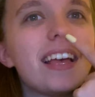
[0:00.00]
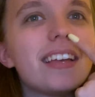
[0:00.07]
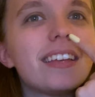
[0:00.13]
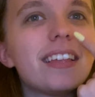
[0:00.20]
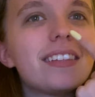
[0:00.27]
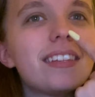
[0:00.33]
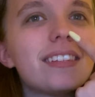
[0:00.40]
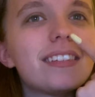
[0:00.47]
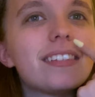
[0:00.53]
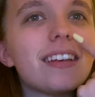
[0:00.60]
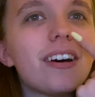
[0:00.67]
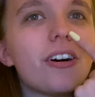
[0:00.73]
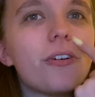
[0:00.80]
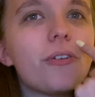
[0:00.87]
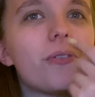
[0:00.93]
This is
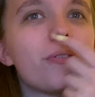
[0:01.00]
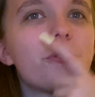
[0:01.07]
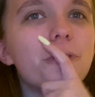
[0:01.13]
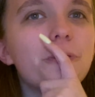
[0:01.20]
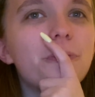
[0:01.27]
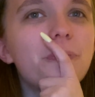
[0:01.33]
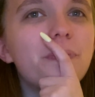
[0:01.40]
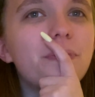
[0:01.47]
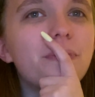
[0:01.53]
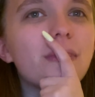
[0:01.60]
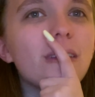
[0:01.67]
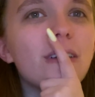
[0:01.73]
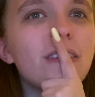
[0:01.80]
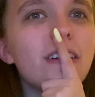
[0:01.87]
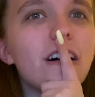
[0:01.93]
so
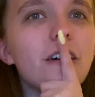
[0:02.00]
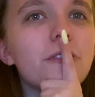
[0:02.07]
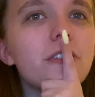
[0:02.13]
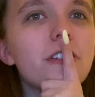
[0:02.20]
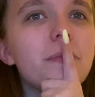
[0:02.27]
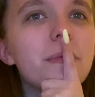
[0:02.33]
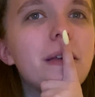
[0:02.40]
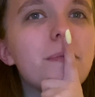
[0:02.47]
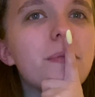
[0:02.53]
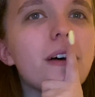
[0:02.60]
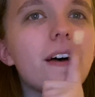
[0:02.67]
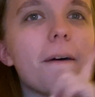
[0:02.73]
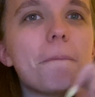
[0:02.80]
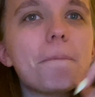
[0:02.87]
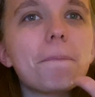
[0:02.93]
awful of me,
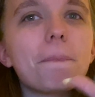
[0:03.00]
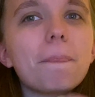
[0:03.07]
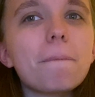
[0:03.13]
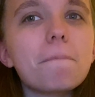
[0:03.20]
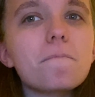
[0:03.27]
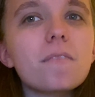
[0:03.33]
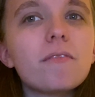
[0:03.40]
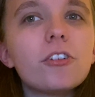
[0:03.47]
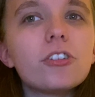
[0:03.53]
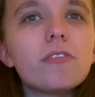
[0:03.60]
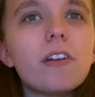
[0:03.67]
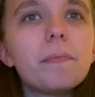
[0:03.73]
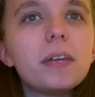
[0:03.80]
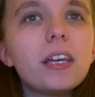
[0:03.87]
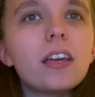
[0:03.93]
but... First
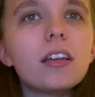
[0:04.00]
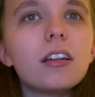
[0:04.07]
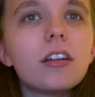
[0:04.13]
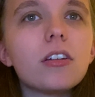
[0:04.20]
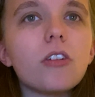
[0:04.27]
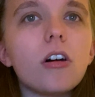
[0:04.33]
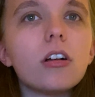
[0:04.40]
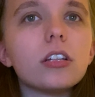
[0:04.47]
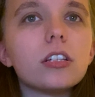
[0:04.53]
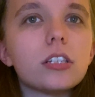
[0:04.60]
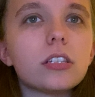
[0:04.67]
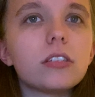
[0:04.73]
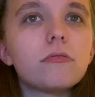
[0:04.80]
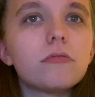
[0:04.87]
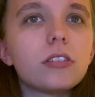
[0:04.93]
of all, being an adult
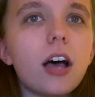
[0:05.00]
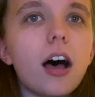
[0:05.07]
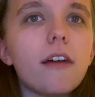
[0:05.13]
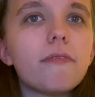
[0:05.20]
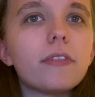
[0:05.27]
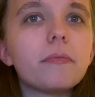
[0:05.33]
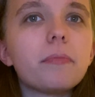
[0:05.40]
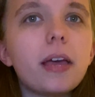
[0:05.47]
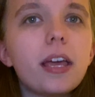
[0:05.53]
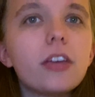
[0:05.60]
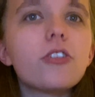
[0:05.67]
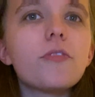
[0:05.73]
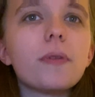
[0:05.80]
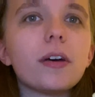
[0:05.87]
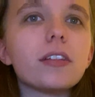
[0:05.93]
is tough, and
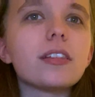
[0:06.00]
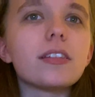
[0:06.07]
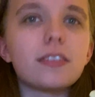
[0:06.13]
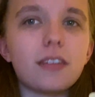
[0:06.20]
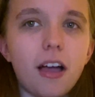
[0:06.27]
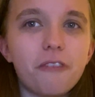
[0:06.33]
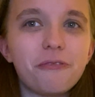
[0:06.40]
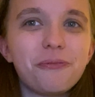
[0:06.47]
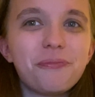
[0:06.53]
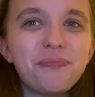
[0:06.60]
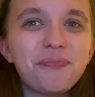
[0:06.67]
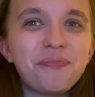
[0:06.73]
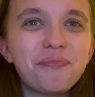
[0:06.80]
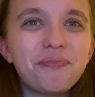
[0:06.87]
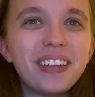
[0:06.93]
paying your bills is tough.
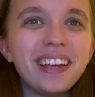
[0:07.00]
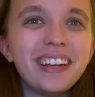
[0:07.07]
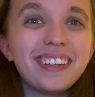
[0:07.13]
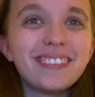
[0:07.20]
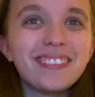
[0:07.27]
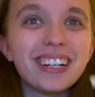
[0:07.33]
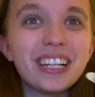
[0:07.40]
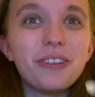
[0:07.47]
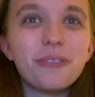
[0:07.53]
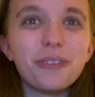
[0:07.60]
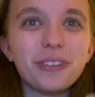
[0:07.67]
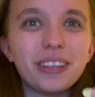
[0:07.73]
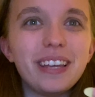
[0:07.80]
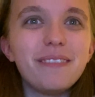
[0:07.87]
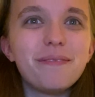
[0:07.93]
When you
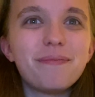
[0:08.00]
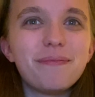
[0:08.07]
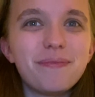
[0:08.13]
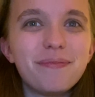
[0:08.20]
only...